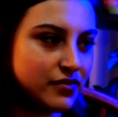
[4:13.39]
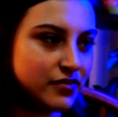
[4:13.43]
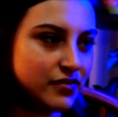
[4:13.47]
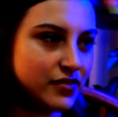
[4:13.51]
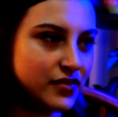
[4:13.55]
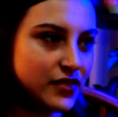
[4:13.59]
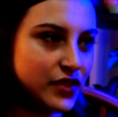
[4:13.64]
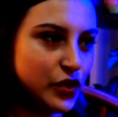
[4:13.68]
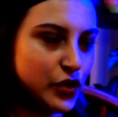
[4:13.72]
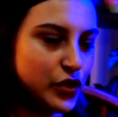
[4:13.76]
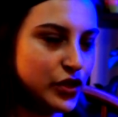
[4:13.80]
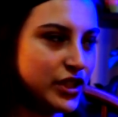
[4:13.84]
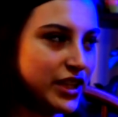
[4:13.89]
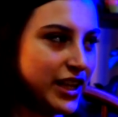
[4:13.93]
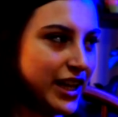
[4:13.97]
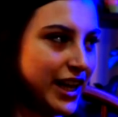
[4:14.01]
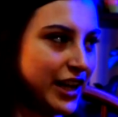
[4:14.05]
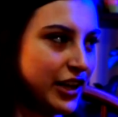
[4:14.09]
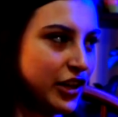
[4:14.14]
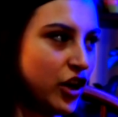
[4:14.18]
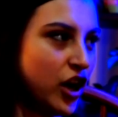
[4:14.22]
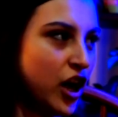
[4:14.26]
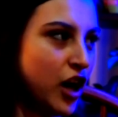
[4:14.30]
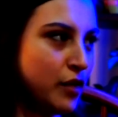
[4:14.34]
you could take
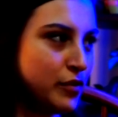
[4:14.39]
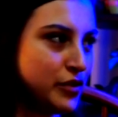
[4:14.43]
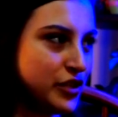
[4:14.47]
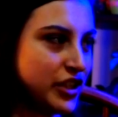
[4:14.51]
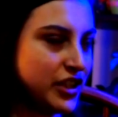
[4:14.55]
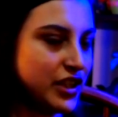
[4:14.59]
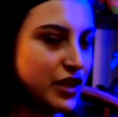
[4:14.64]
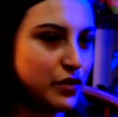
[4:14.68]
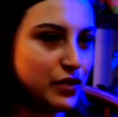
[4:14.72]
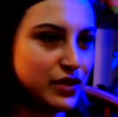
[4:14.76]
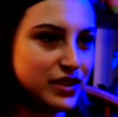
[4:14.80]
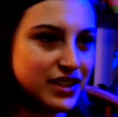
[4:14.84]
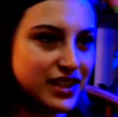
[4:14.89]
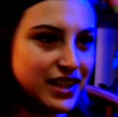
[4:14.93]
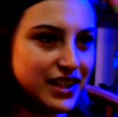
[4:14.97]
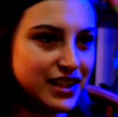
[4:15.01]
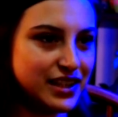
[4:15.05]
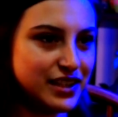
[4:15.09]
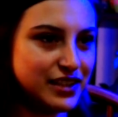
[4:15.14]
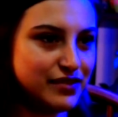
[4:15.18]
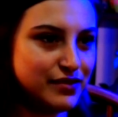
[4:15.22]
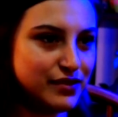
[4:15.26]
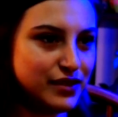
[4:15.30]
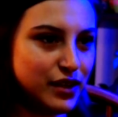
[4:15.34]
any object that was like,
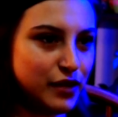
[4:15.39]
I